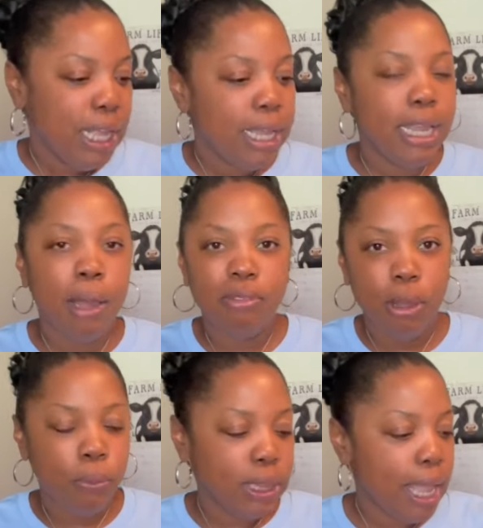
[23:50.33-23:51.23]
yeah, I'm
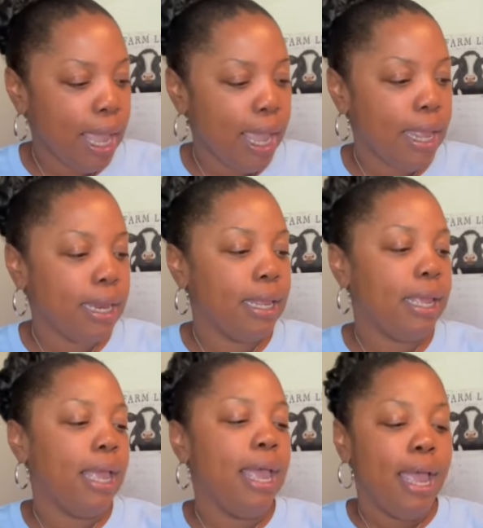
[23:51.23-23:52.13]
done with that.
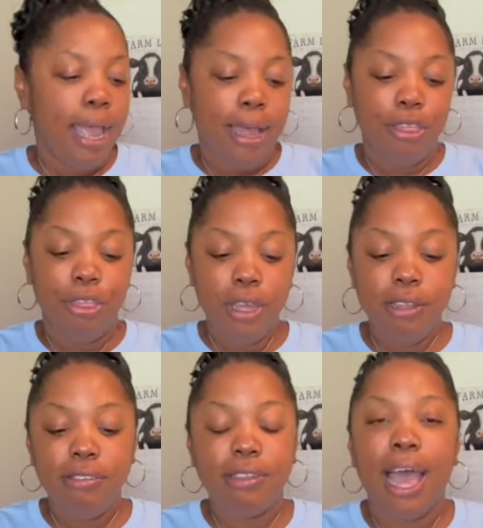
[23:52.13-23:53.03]

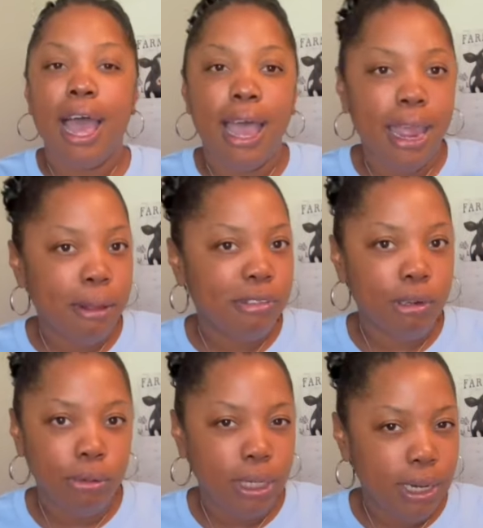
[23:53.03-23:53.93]
This I
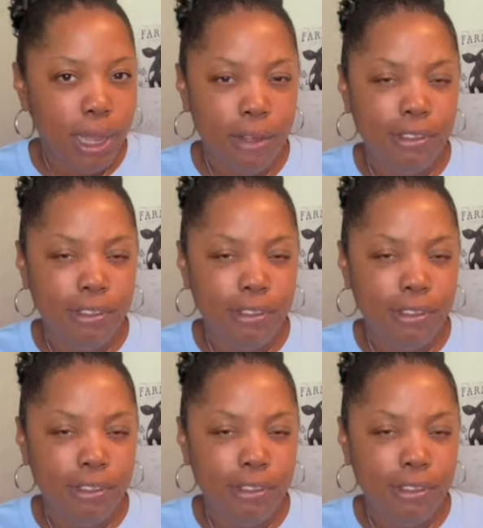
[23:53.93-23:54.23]
absolutely love.